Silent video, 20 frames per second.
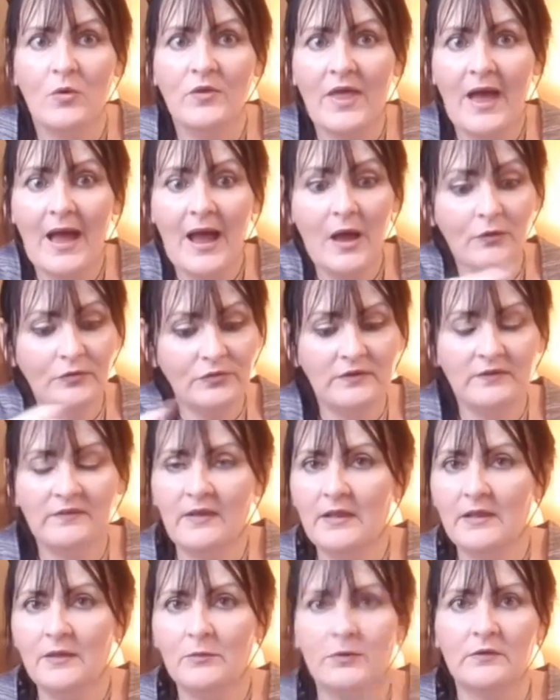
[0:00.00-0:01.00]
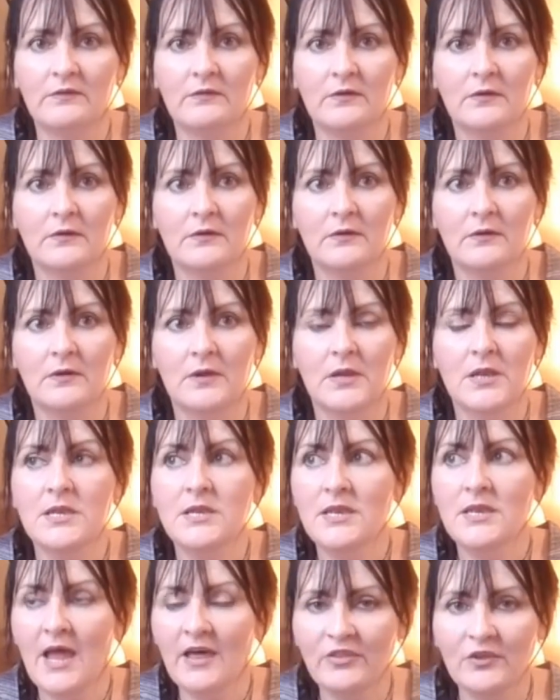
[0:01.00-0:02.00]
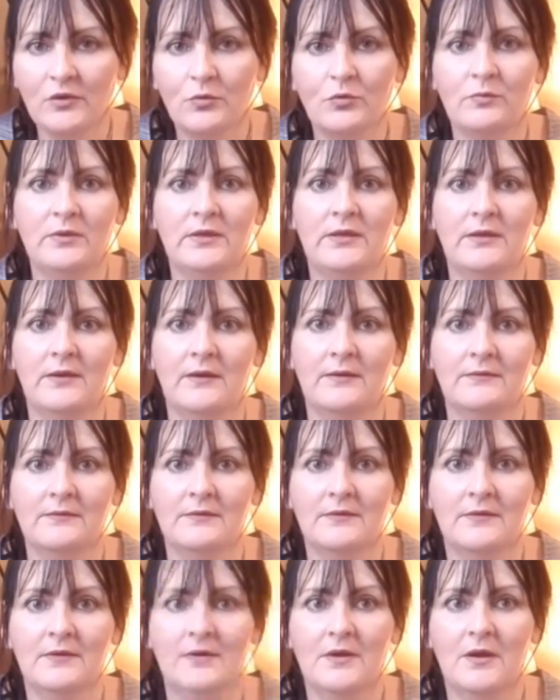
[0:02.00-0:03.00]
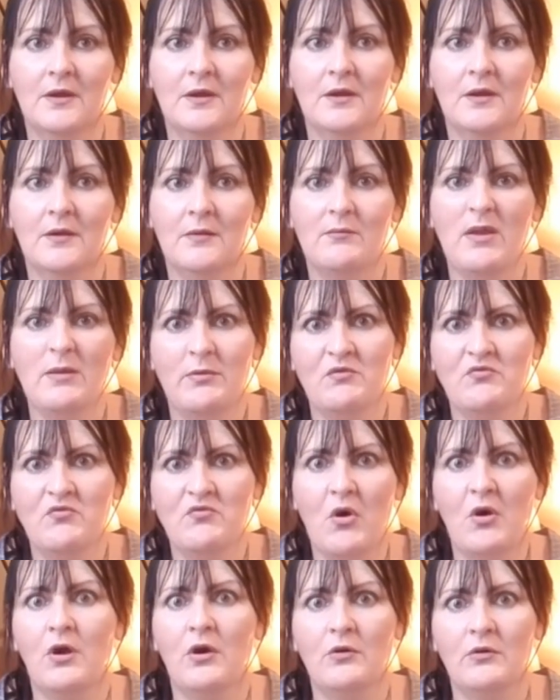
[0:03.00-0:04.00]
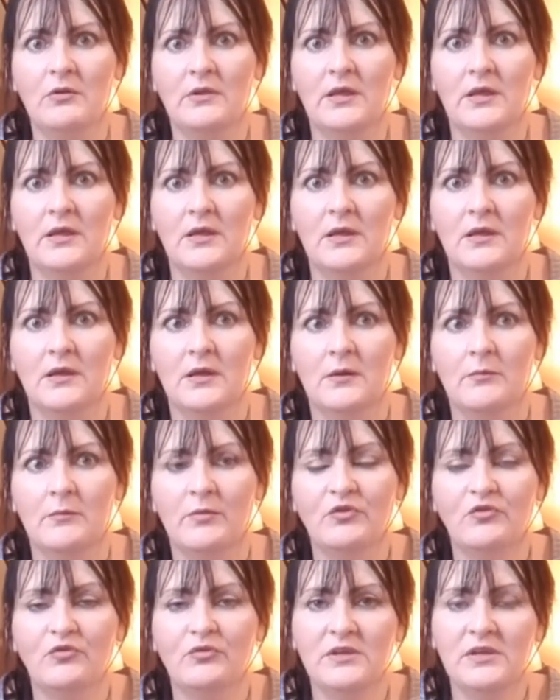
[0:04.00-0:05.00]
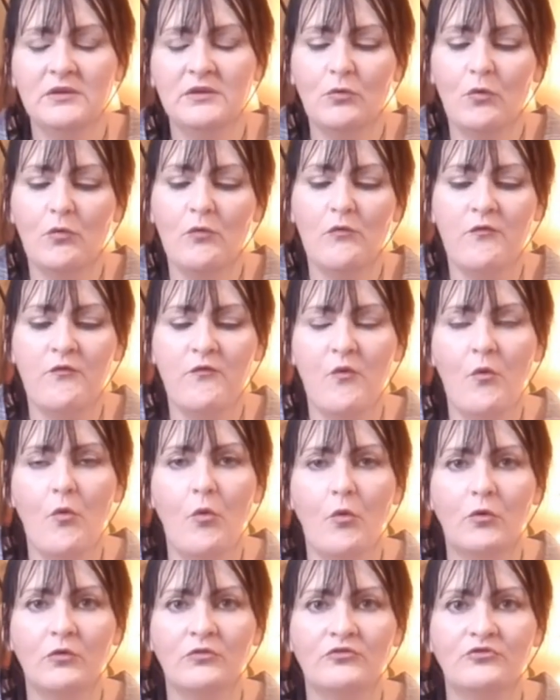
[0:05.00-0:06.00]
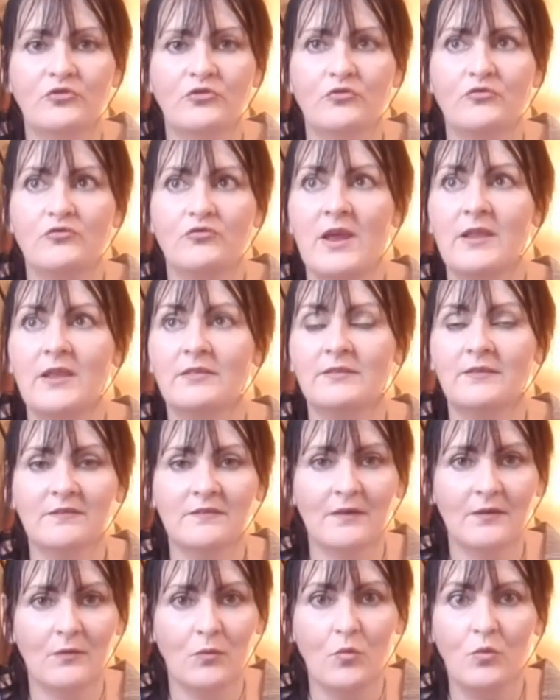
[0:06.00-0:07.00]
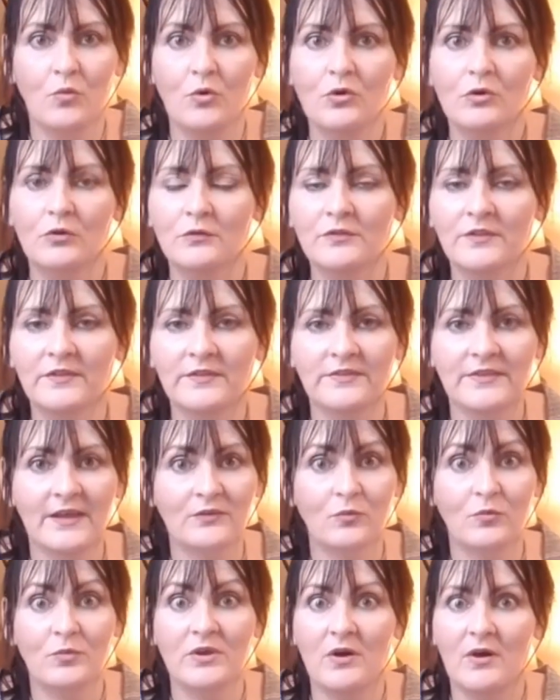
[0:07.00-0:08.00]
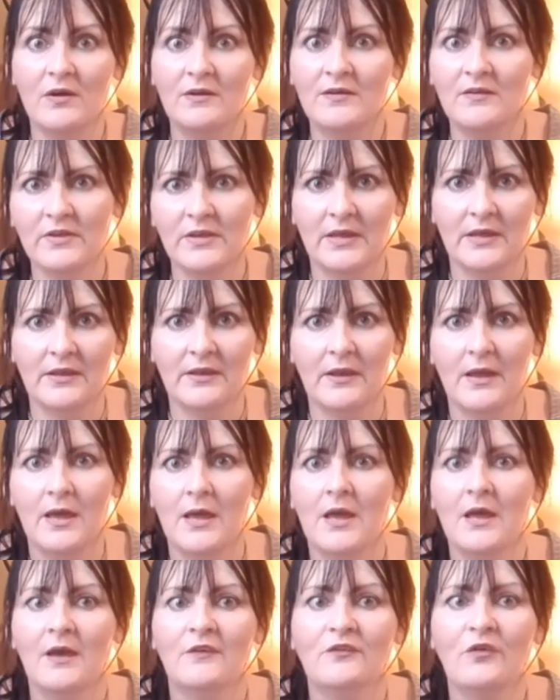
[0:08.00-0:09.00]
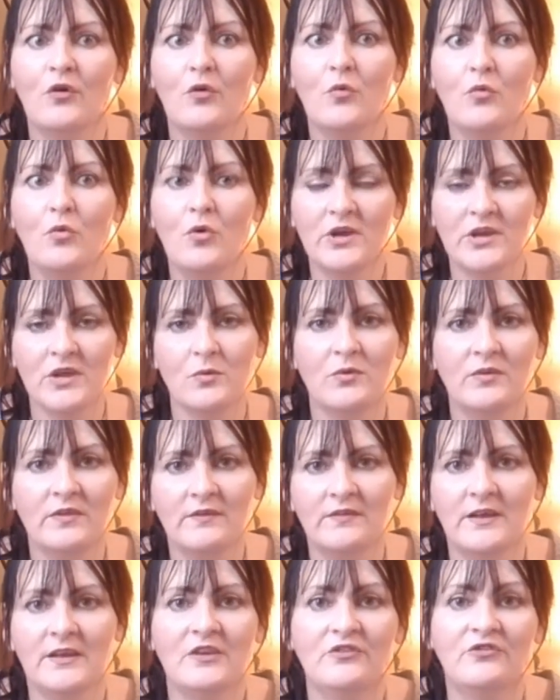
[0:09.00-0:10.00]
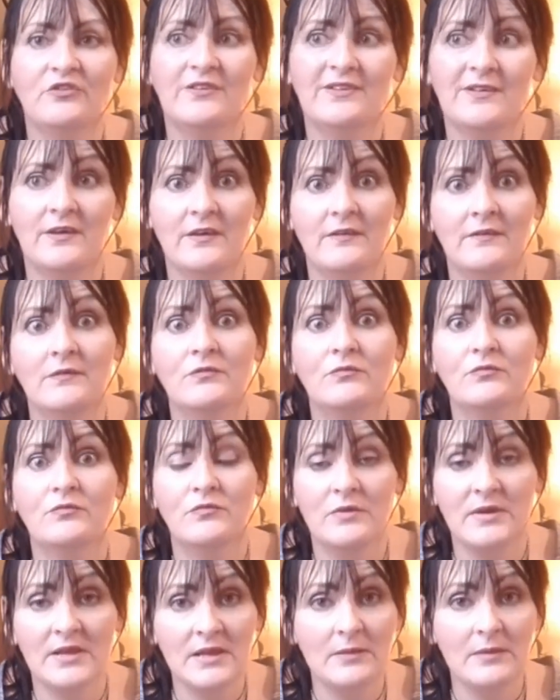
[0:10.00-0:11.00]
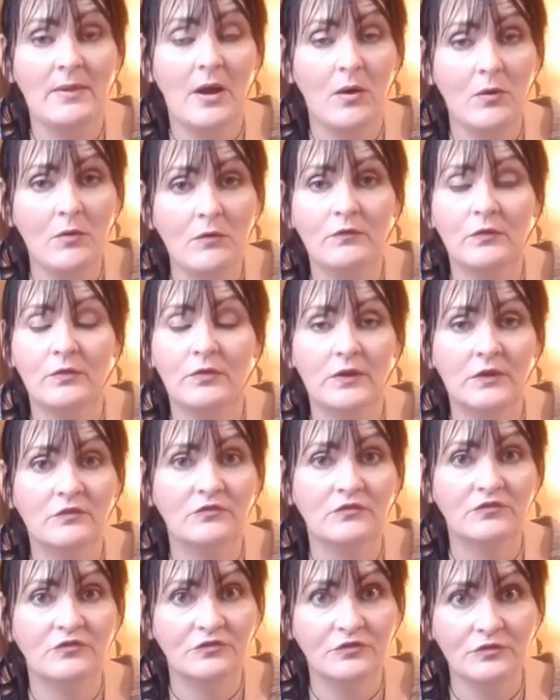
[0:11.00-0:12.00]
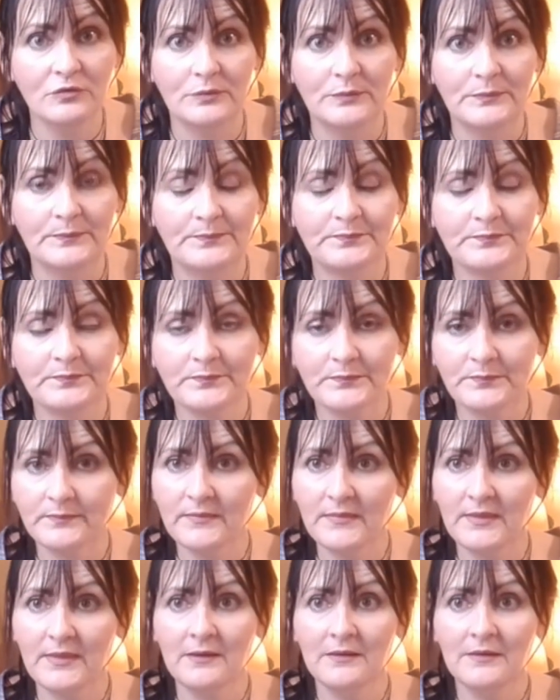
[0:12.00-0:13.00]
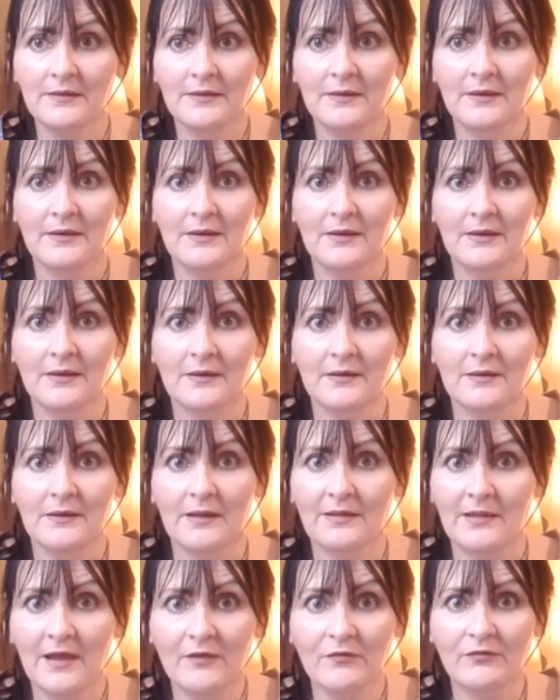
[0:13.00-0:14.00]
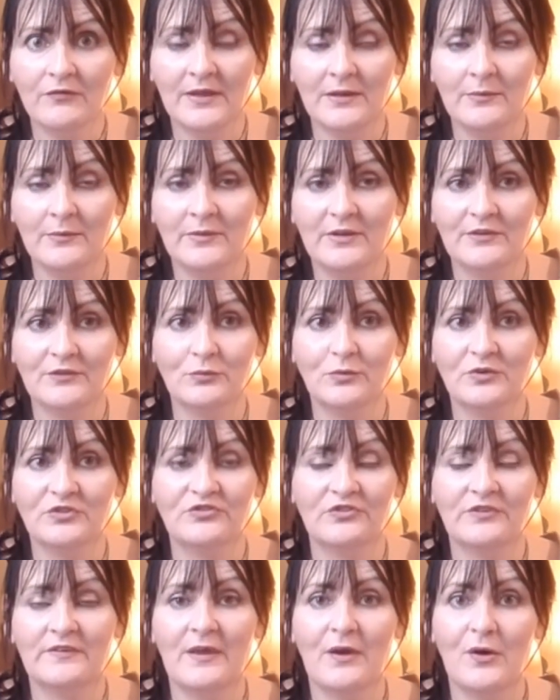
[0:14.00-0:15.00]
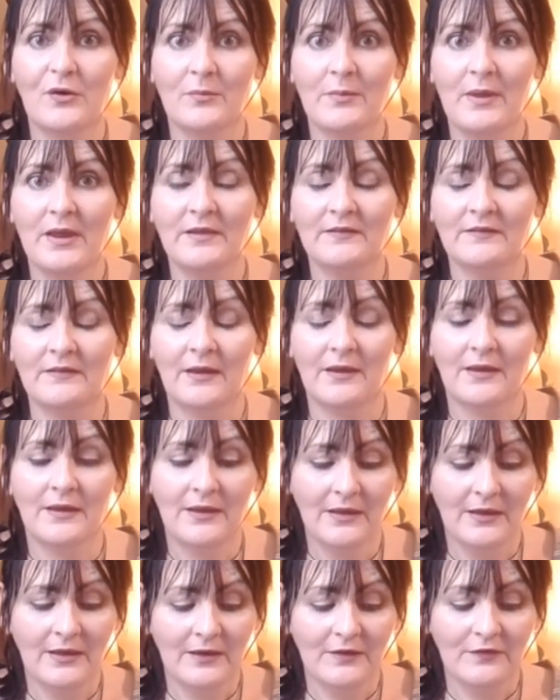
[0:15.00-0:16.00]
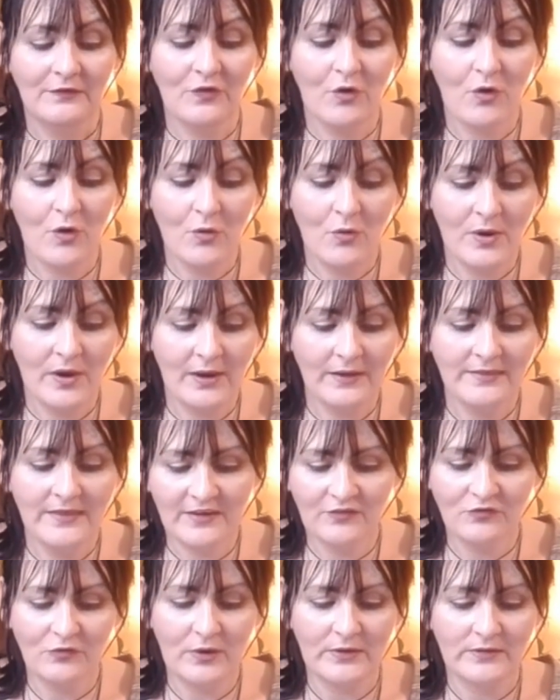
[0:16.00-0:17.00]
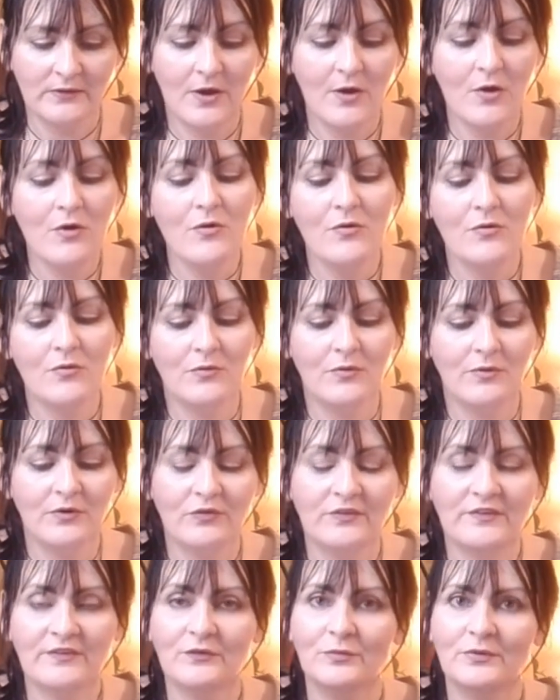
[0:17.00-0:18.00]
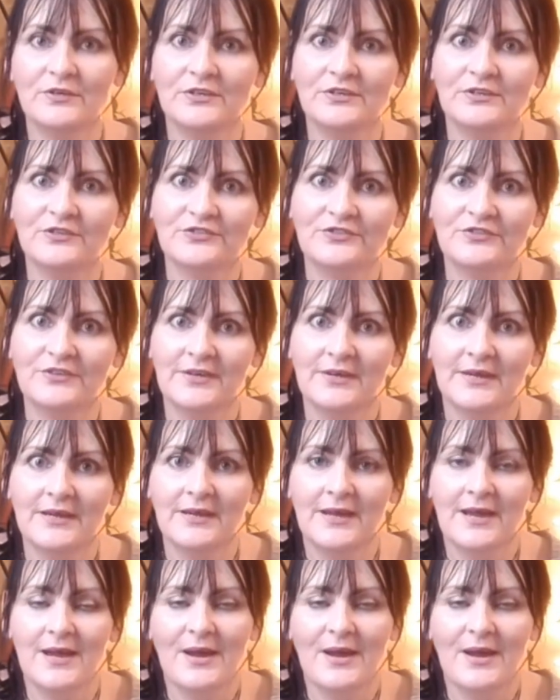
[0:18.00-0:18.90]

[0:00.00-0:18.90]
Without these elements, nothing would be here maybe rock only. But you need all four to create this world that we are living in. So working with these energies is a really powerful thing to do. I love elemental witches. They are amazing. So next one. Oh, crystal witch.